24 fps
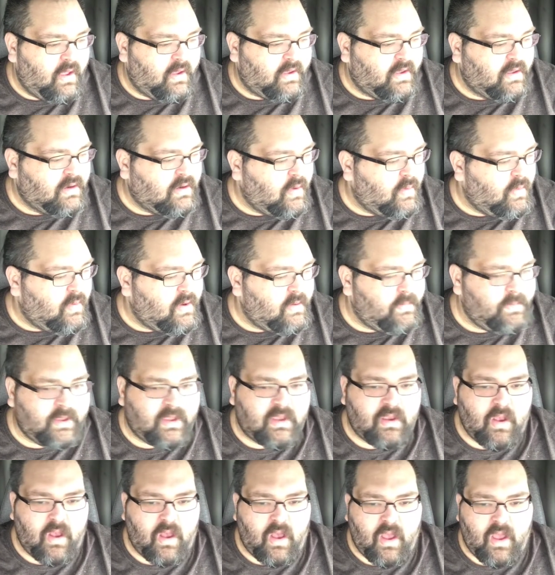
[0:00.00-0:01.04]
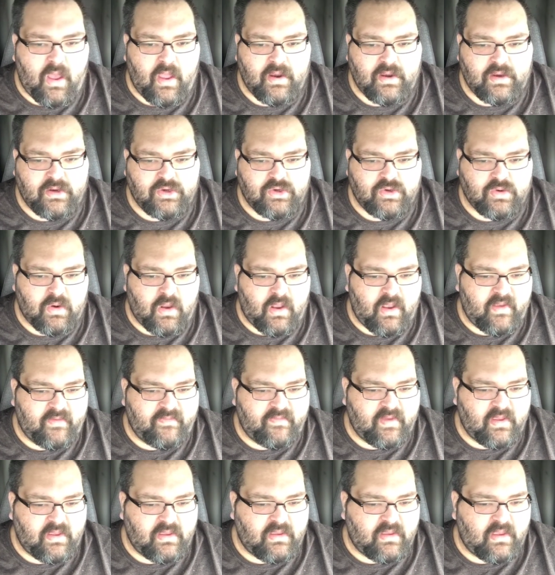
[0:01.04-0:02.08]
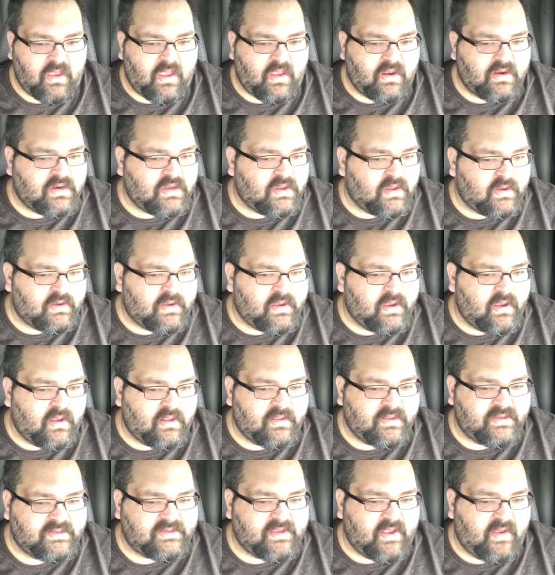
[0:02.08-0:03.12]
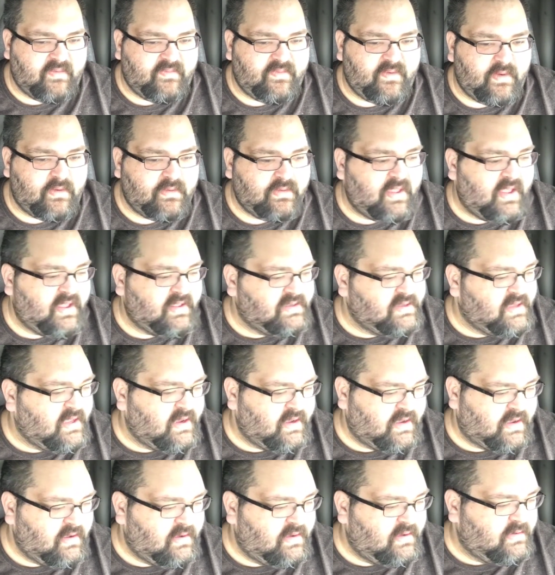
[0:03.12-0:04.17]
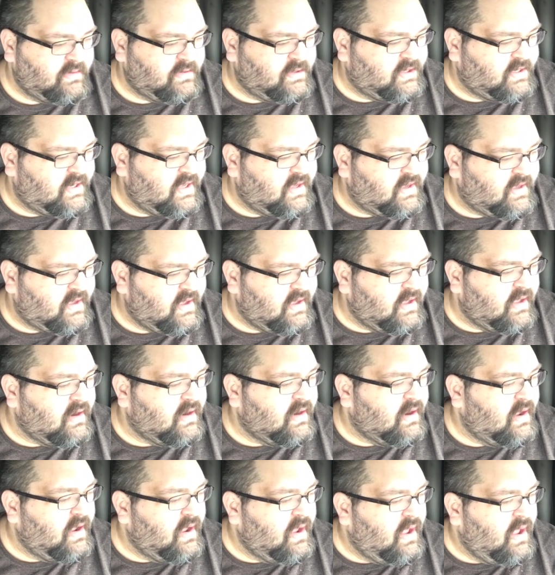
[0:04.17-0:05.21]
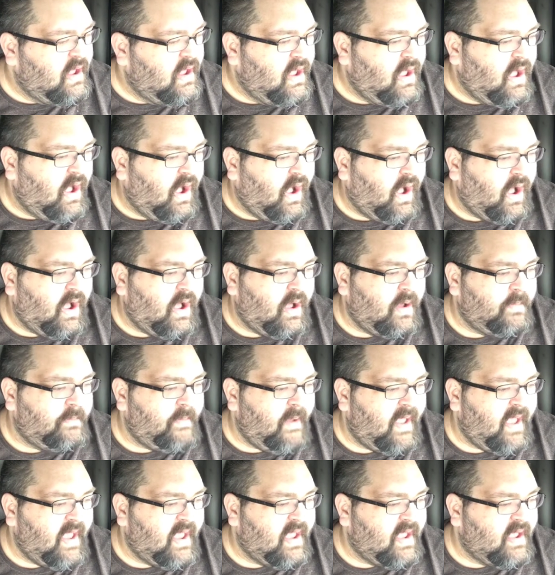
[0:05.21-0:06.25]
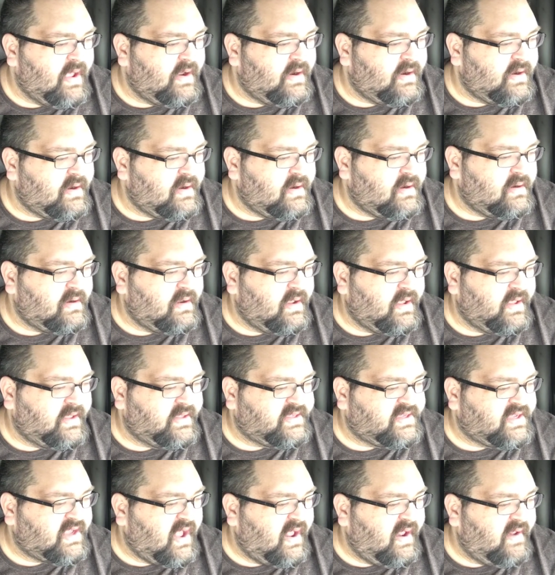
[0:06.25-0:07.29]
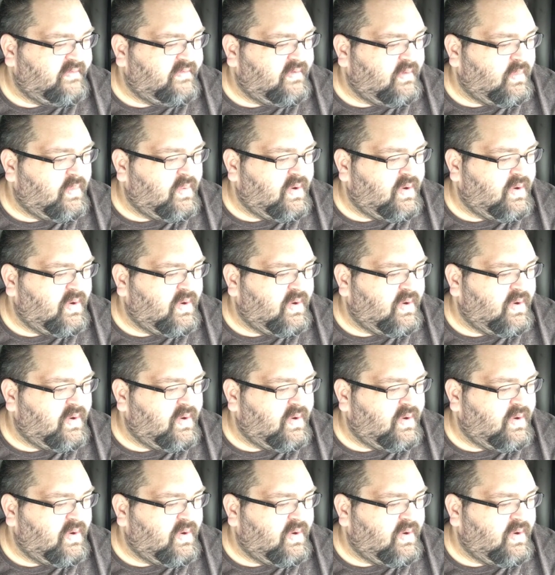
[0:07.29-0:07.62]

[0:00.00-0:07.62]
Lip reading: You don't want to be caught driving and talking on the cell phone. That's like a huge ticket, and it's kind of a